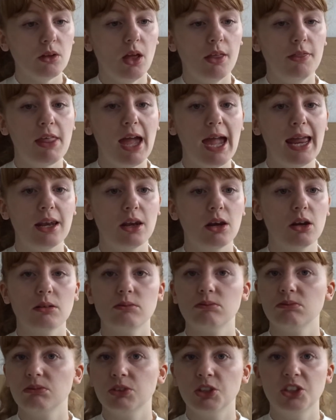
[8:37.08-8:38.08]
then
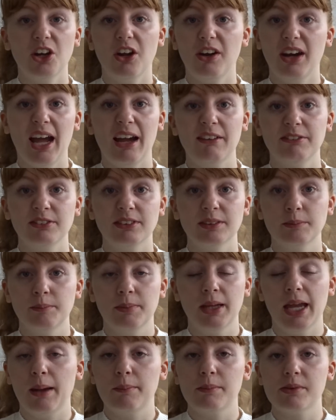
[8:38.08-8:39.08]
you don't have to
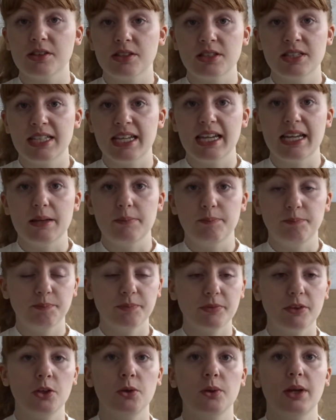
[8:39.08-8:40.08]
be able to ski.
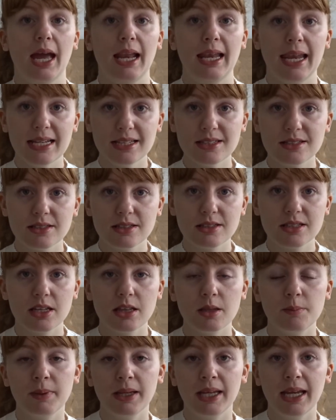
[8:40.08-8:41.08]
You get lessons at
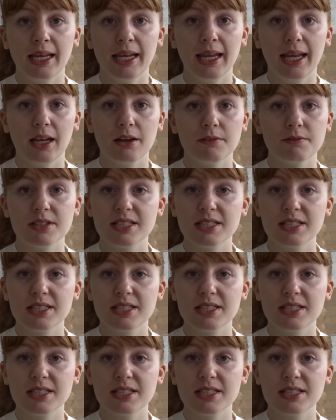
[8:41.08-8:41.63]
the beginning of the